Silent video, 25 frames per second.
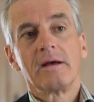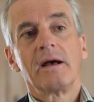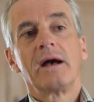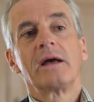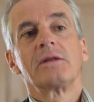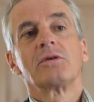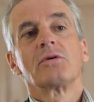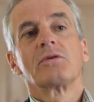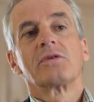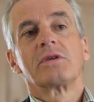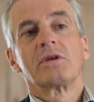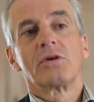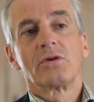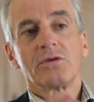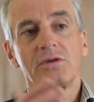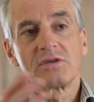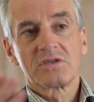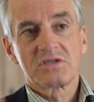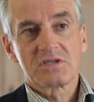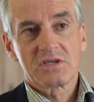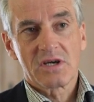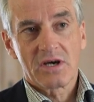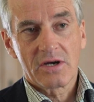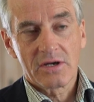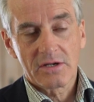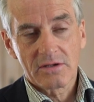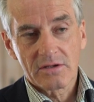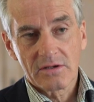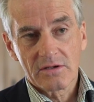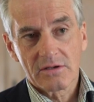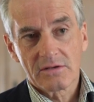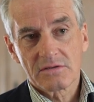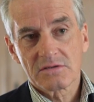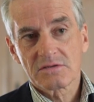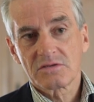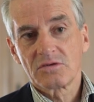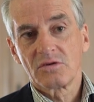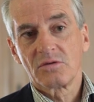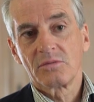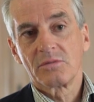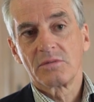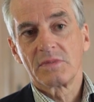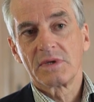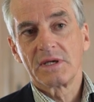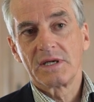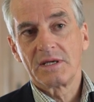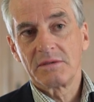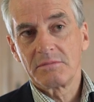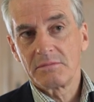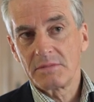and on the other side, some
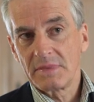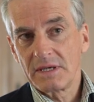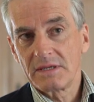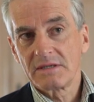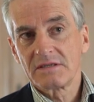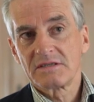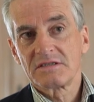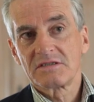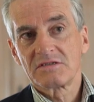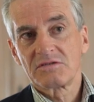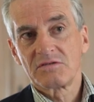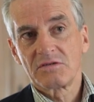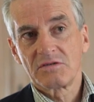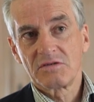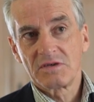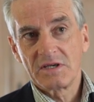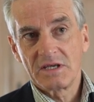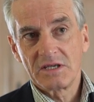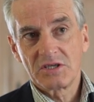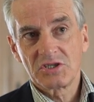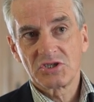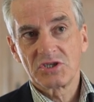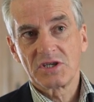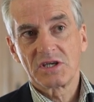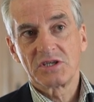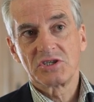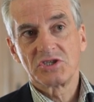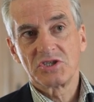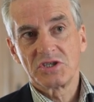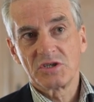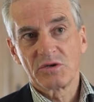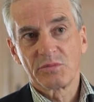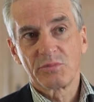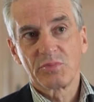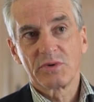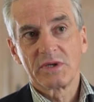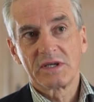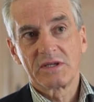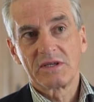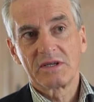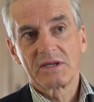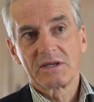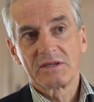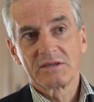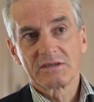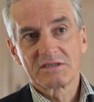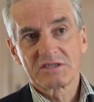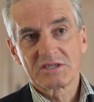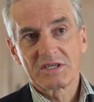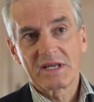immense strategic
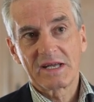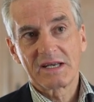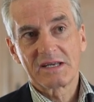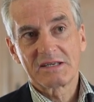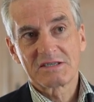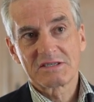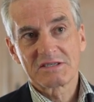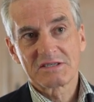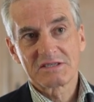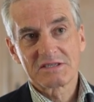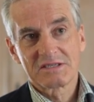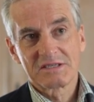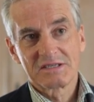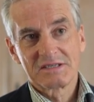geopolitical stakes